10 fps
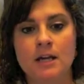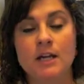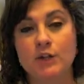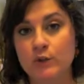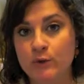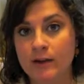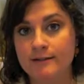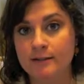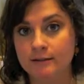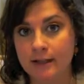In
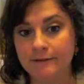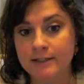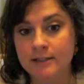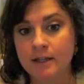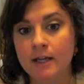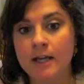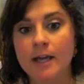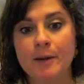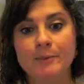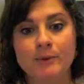2011,
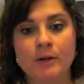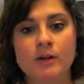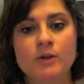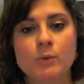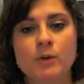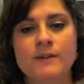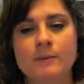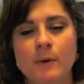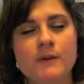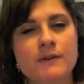employers were
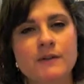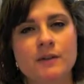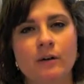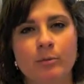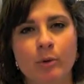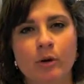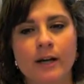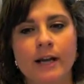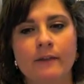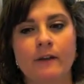supposed to start
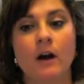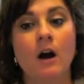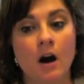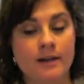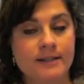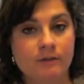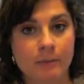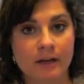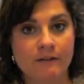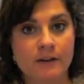reporting the cost of
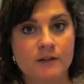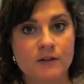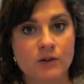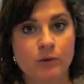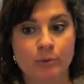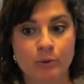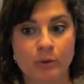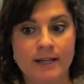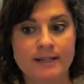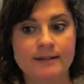benefits to
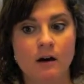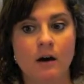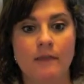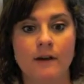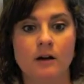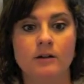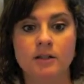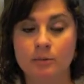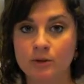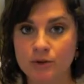employees on their
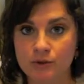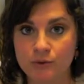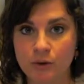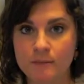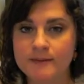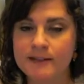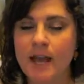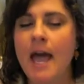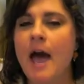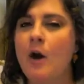W-2 forms.
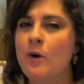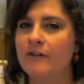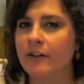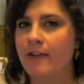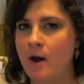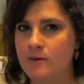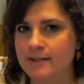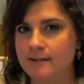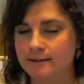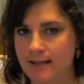However, that
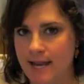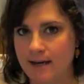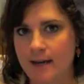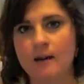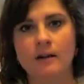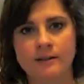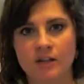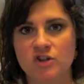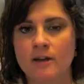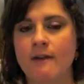was delayed, and I'll
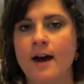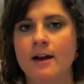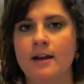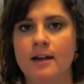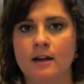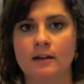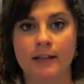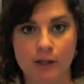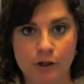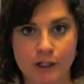touch on that in a
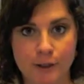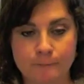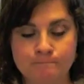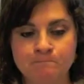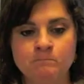later year.